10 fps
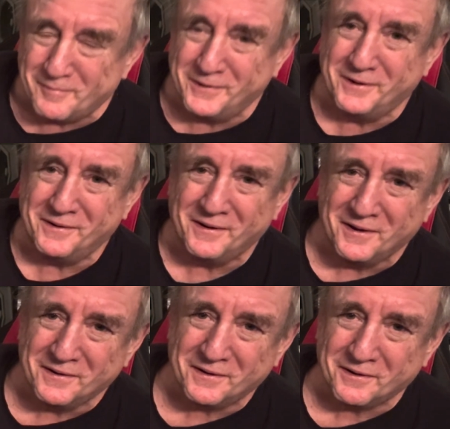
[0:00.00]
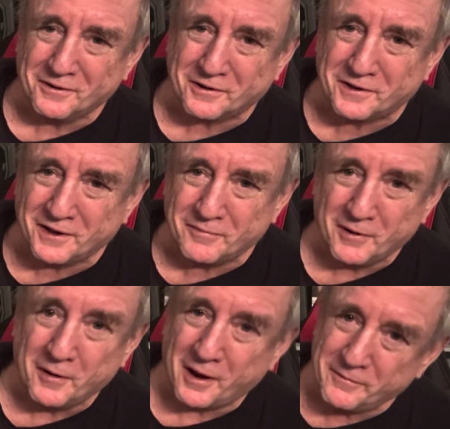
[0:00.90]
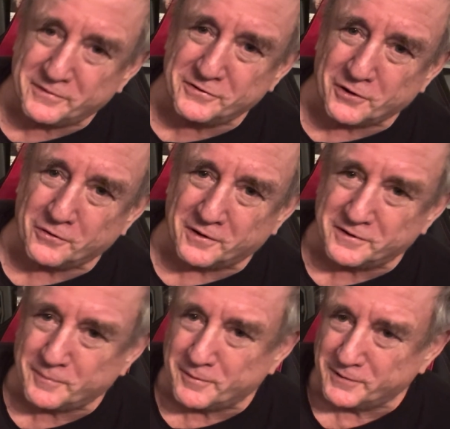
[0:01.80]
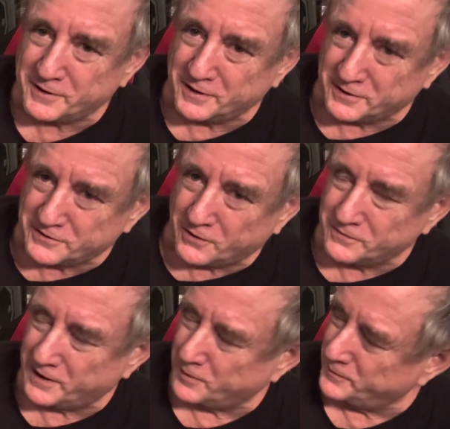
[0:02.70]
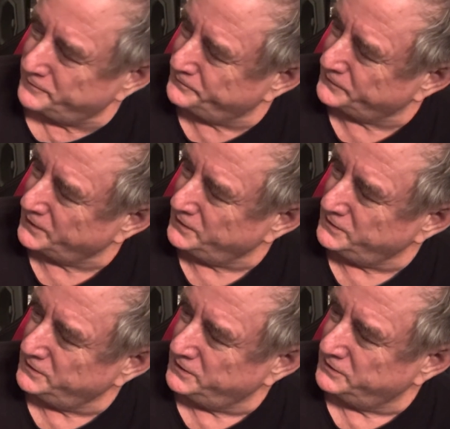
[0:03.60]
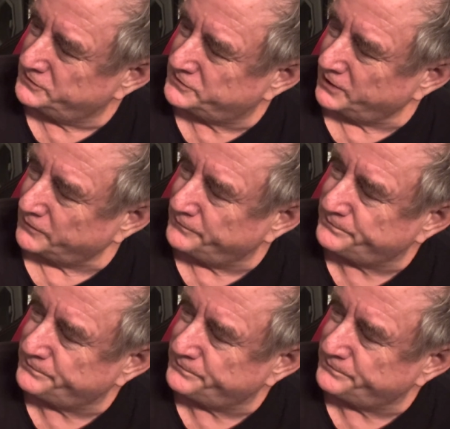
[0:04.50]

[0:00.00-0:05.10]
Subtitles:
You're a little kid. I think she's older. She's probably a young adult now, but still.